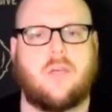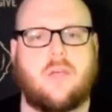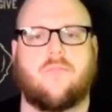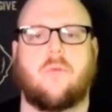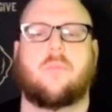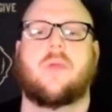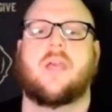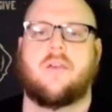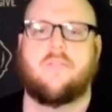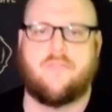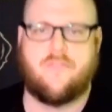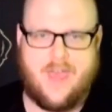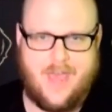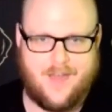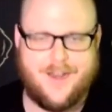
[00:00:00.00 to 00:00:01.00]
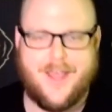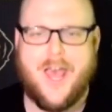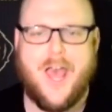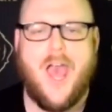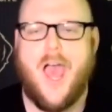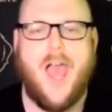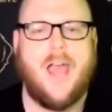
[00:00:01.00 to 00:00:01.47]
you for being a fan.
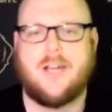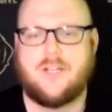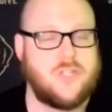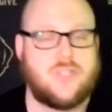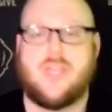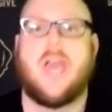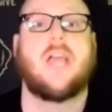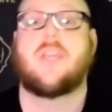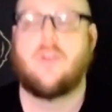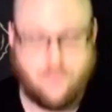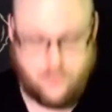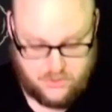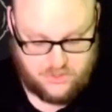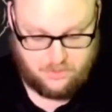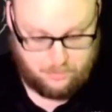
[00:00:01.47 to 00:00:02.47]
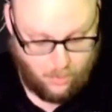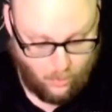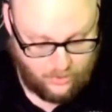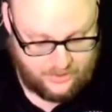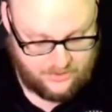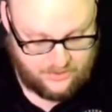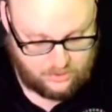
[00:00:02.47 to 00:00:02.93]
And just thank you for
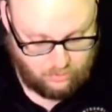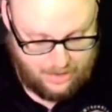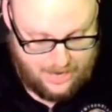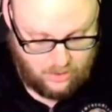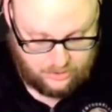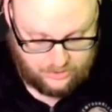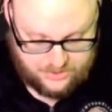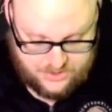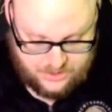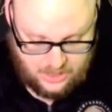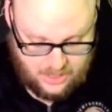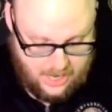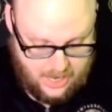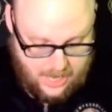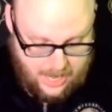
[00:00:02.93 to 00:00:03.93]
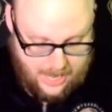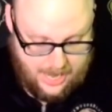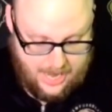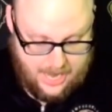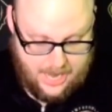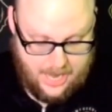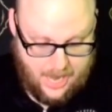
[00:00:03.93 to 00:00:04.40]
supporting the Growlers.
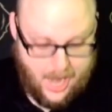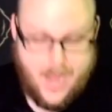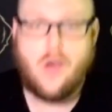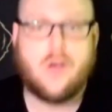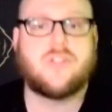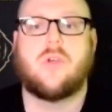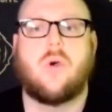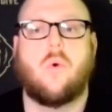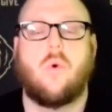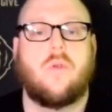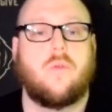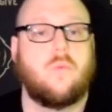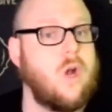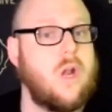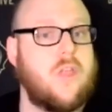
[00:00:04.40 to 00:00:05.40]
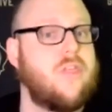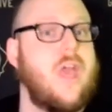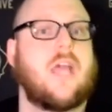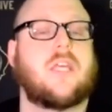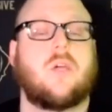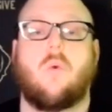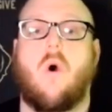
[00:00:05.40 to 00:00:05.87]
I also want to
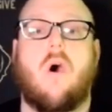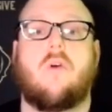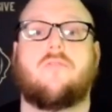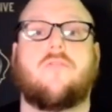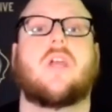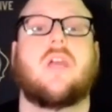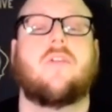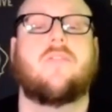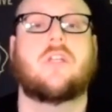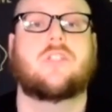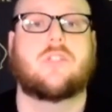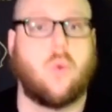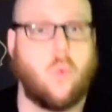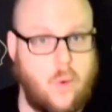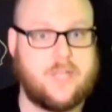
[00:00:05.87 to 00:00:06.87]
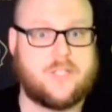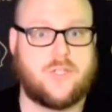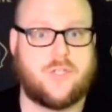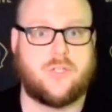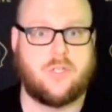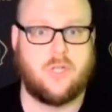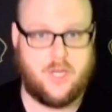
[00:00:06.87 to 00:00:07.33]
thank you all for giving
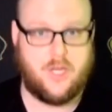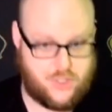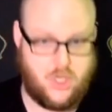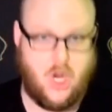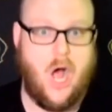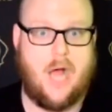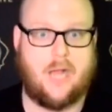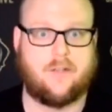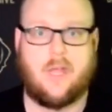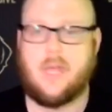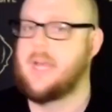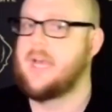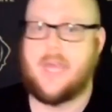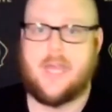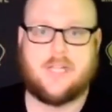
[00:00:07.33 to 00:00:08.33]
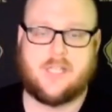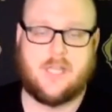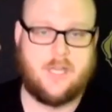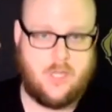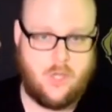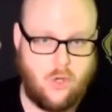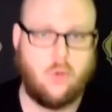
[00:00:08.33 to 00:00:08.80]
Twitch a shot. It's a
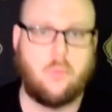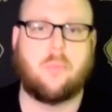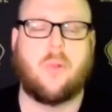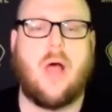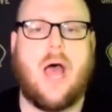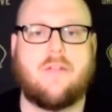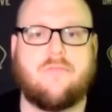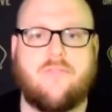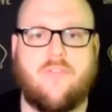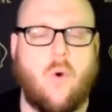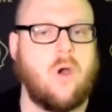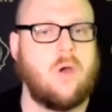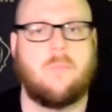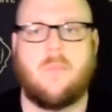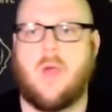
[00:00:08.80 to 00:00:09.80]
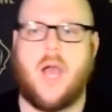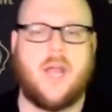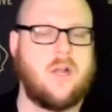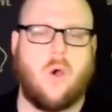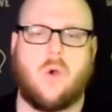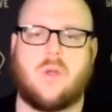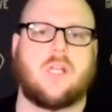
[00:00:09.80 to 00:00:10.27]
new platform. I
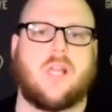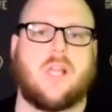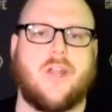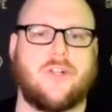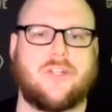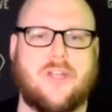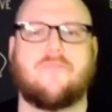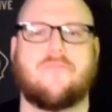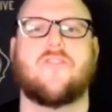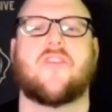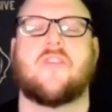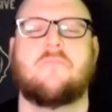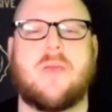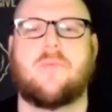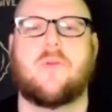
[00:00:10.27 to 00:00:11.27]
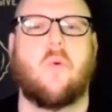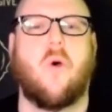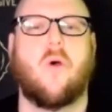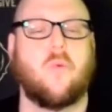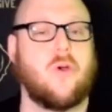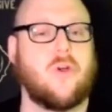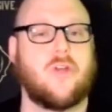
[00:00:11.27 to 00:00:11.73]
know it's a little different than maybe
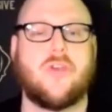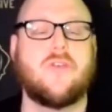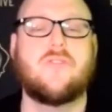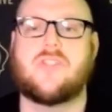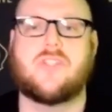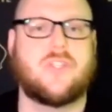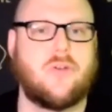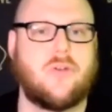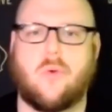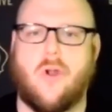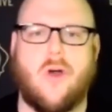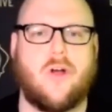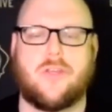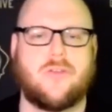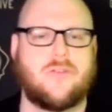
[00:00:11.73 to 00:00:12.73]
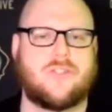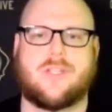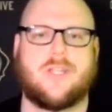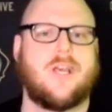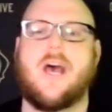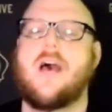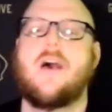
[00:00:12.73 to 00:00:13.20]
what we're used to. We're all used
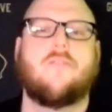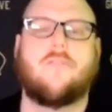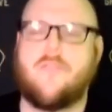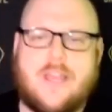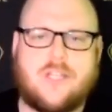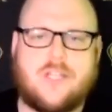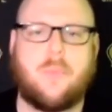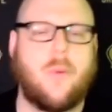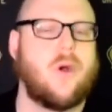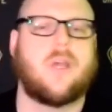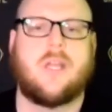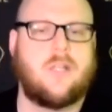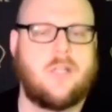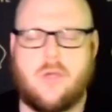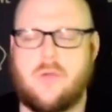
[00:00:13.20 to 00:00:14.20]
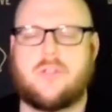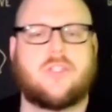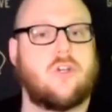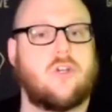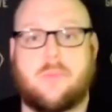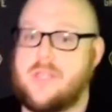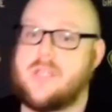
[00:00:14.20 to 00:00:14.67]
to Facebook and
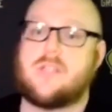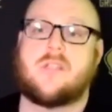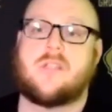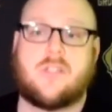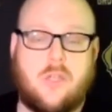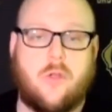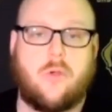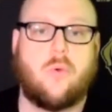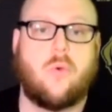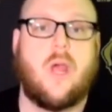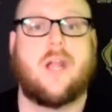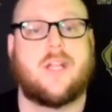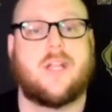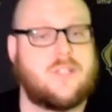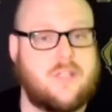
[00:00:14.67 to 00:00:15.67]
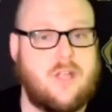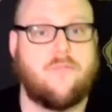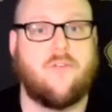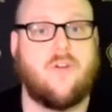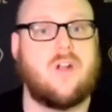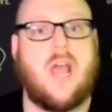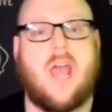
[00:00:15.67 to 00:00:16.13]
YouTube, but this is new and it's
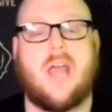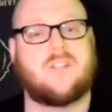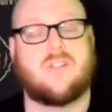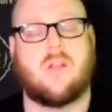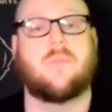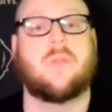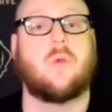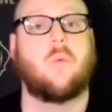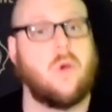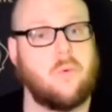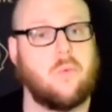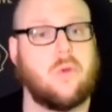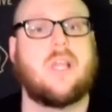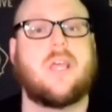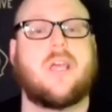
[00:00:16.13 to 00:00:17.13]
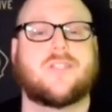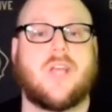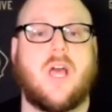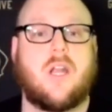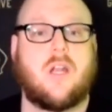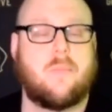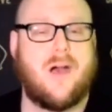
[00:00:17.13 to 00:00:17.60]
different and something we're really
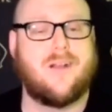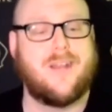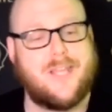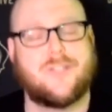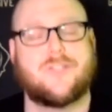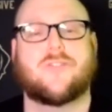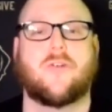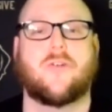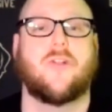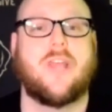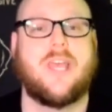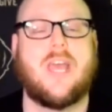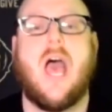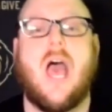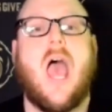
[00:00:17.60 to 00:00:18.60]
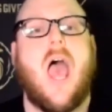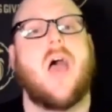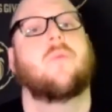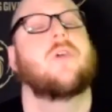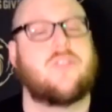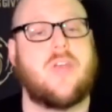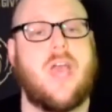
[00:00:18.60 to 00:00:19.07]
excited about internally.
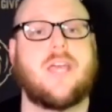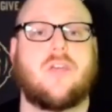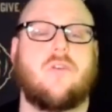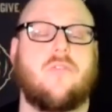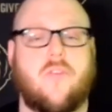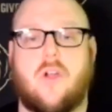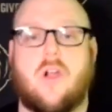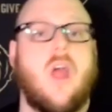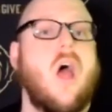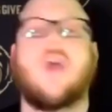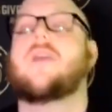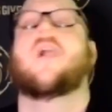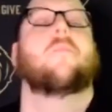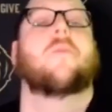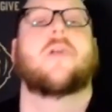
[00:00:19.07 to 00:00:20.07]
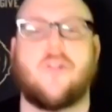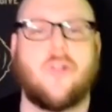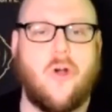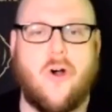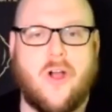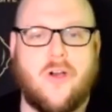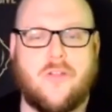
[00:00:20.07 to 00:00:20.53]
And we thank you for coming
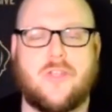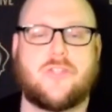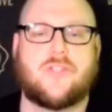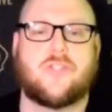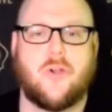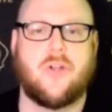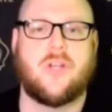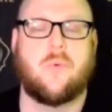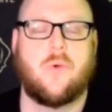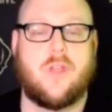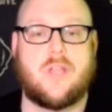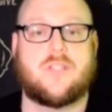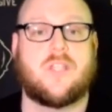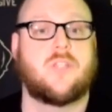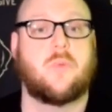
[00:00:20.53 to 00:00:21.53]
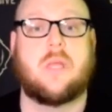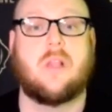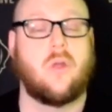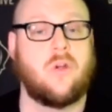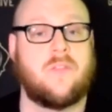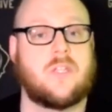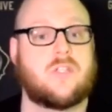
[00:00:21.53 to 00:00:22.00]
along on this journey with us as we
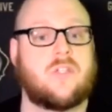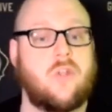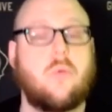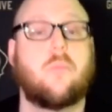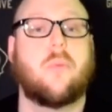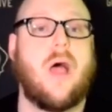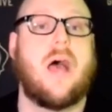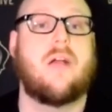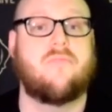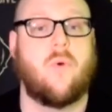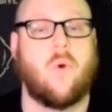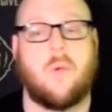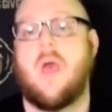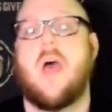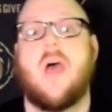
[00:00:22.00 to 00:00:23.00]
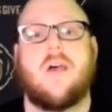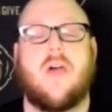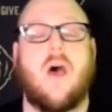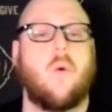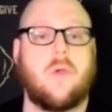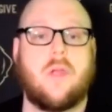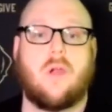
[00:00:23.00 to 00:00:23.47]
learn this new platform
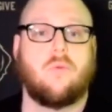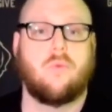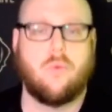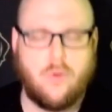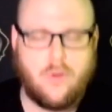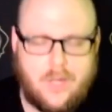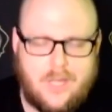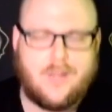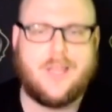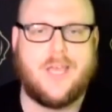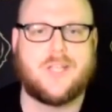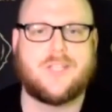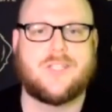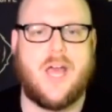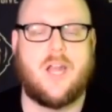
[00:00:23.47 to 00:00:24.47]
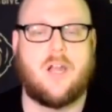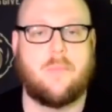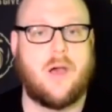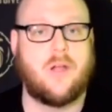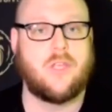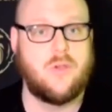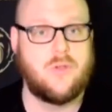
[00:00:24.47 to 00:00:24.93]
that we are really excited
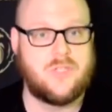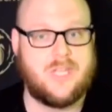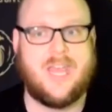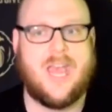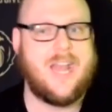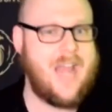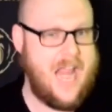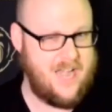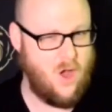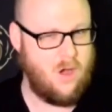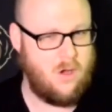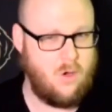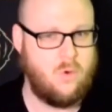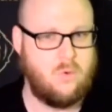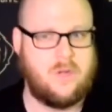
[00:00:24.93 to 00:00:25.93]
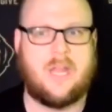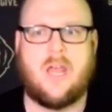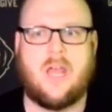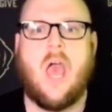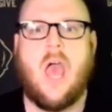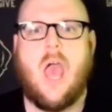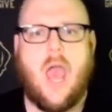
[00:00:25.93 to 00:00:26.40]
about using and
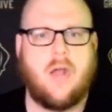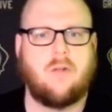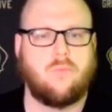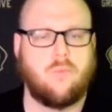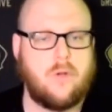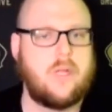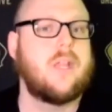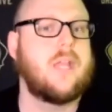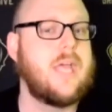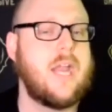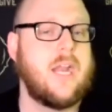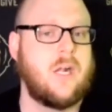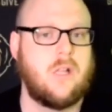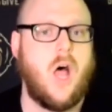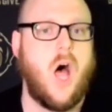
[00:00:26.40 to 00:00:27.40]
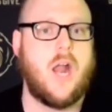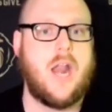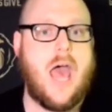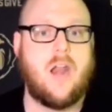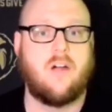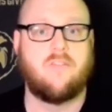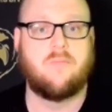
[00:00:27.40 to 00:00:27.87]
honing and really getting a lot
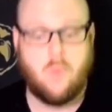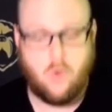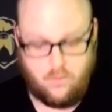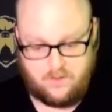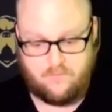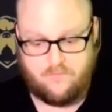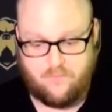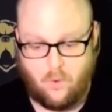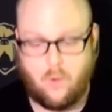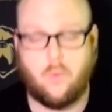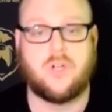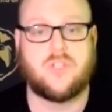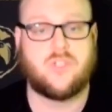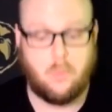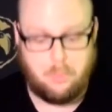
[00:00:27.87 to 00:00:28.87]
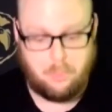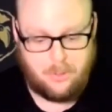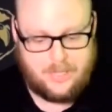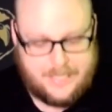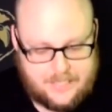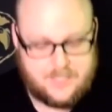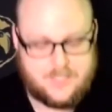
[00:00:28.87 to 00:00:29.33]
out of moving forward. So
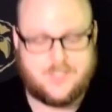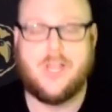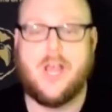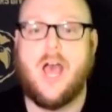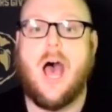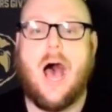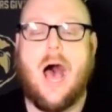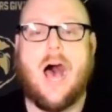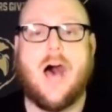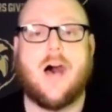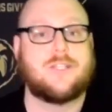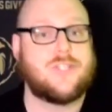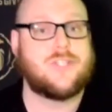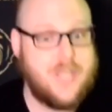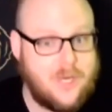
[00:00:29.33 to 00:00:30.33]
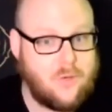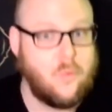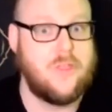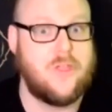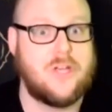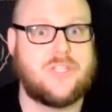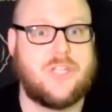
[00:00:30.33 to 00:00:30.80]
please stick
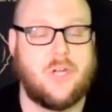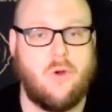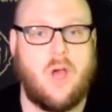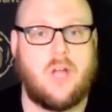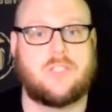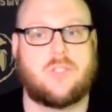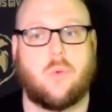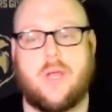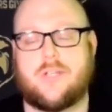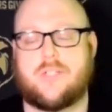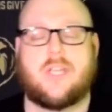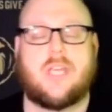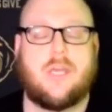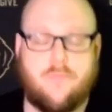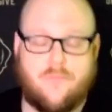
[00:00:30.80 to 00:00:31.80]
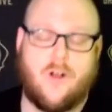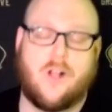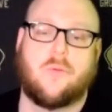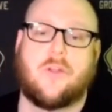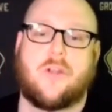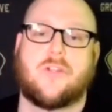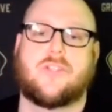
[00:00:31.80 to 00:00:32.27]
with us here on Twitch. Keep
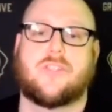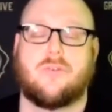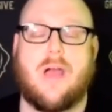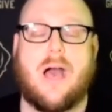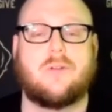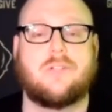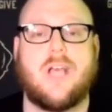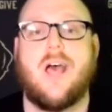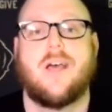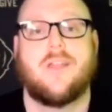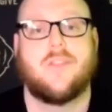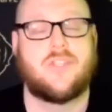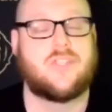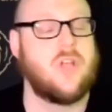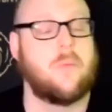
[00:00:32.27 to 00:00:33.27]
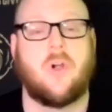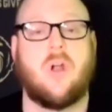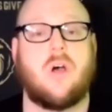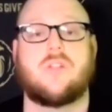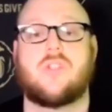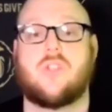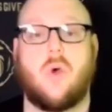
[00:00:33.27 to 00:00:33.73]
following us throughout the summer
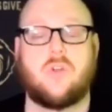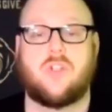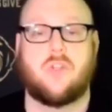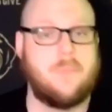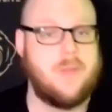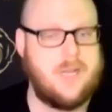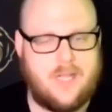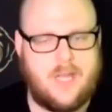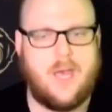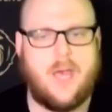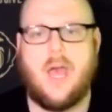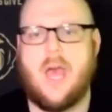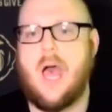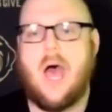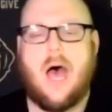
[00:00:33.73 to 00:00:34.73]
on social media.